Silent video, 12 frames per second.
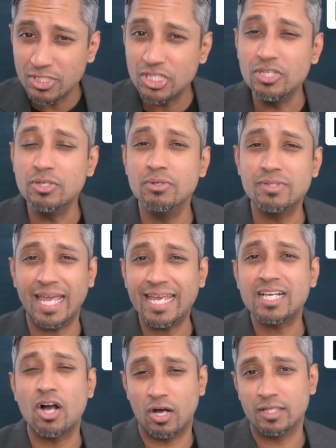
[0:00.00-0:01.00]
use a
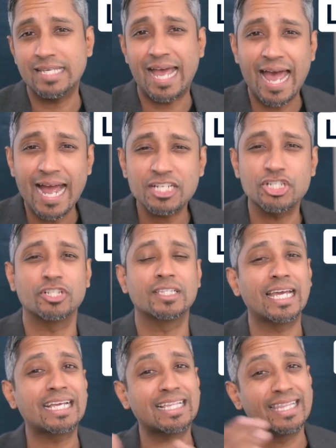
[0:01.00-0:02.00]
call to action
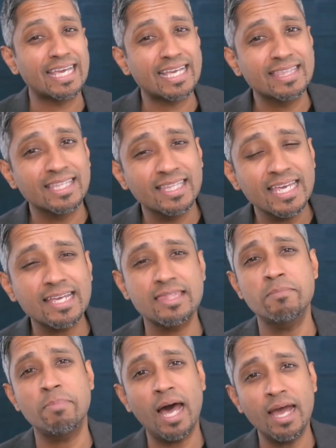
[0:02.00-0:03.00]
like clicking the link in
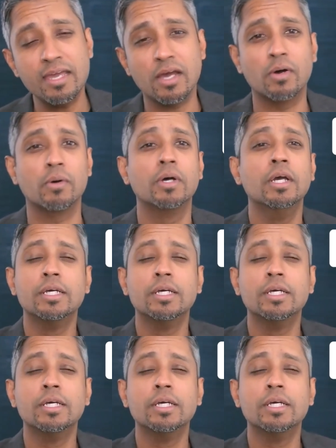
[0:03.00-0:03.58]
the bio